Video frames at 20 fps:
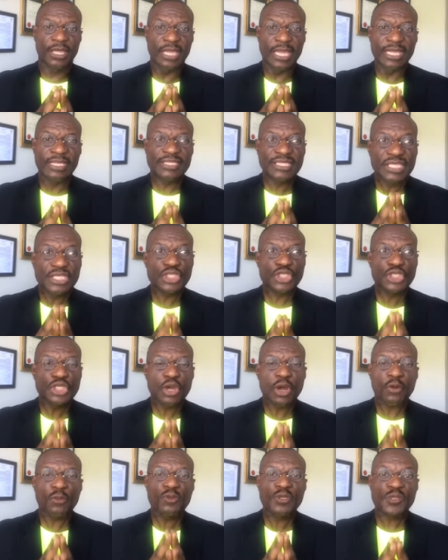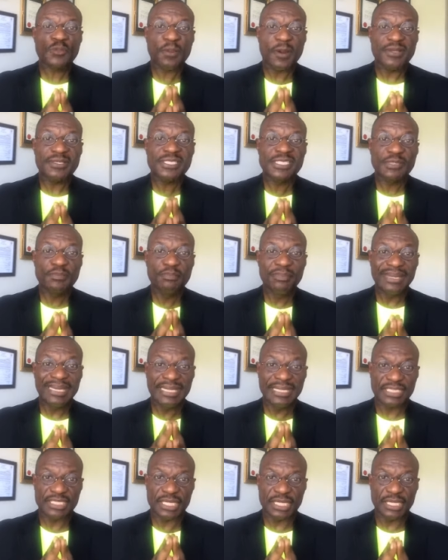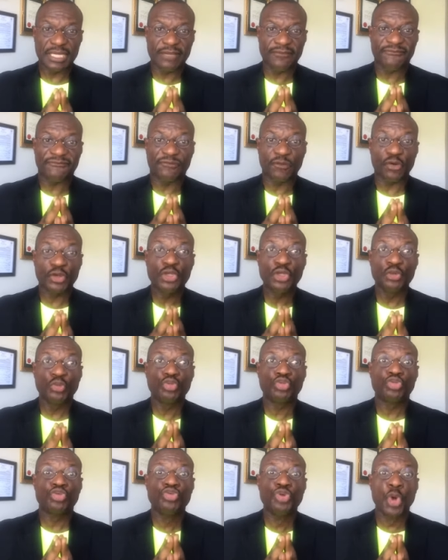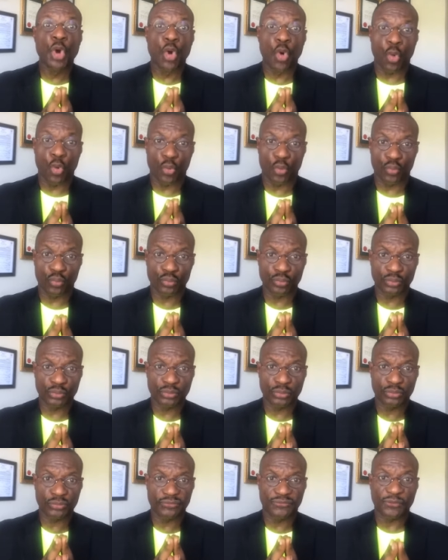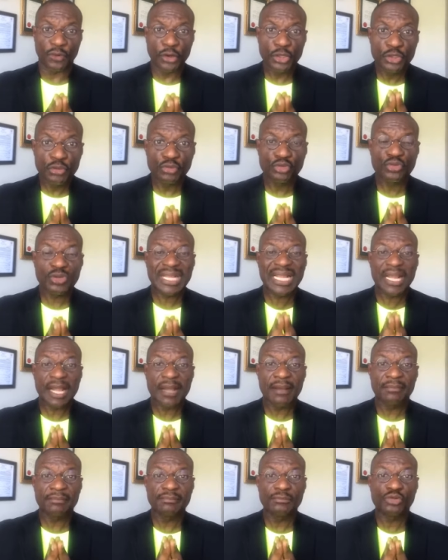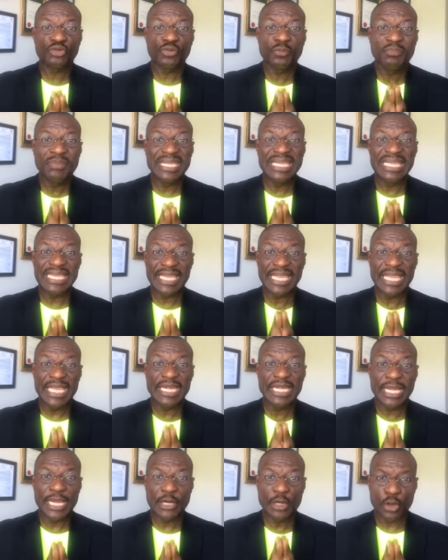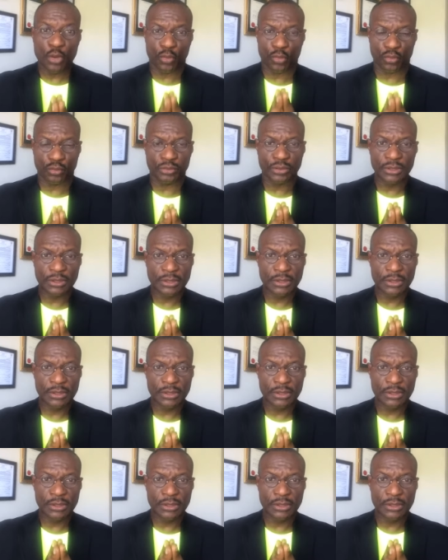it is your responsibility for you to know, for you to come to be in the know,